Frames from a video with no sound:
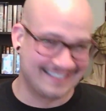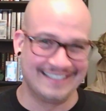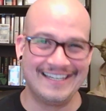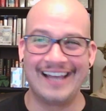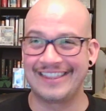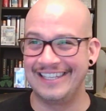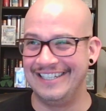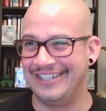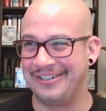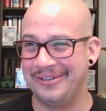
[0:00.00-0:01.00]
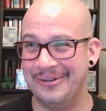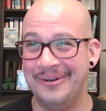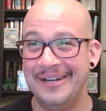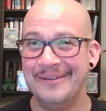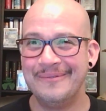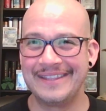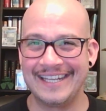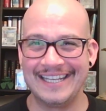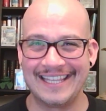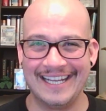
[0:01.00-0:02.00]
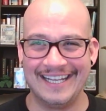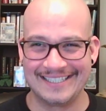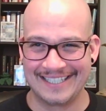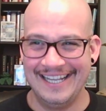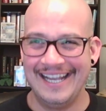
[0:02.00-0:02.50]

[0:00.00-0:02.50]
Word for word: nothing to do with anything else,